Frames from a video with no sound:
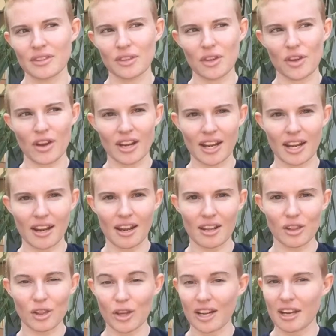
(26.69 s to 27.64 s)

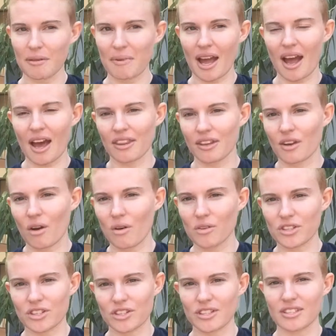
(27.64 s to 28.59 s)
learning about other
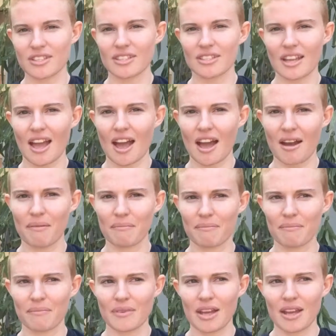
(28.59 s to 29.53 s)
cultures.
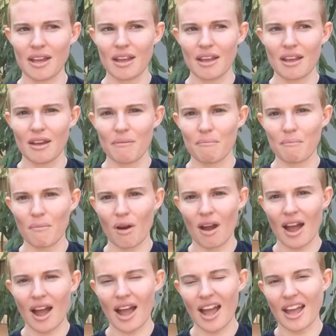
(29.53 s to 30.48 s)

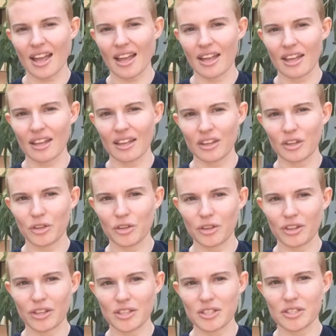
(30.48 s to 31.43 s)
My
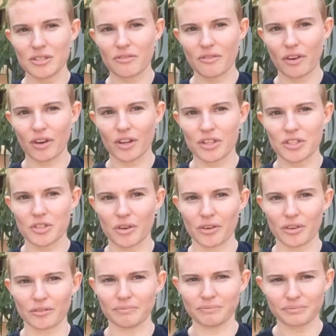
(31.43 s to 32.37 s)
units focused
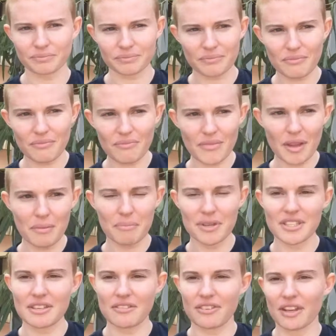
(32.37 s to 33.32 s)
on
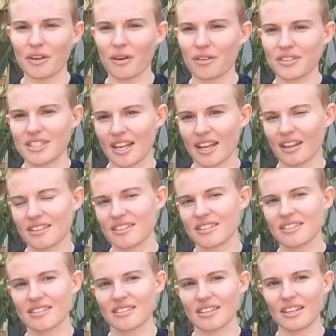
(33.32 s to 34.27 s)
Pacific
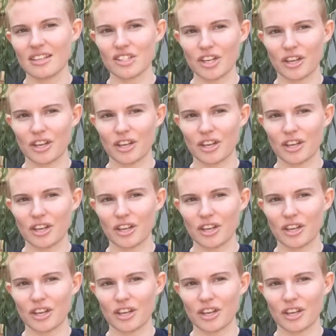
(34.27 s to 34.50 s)
contexts in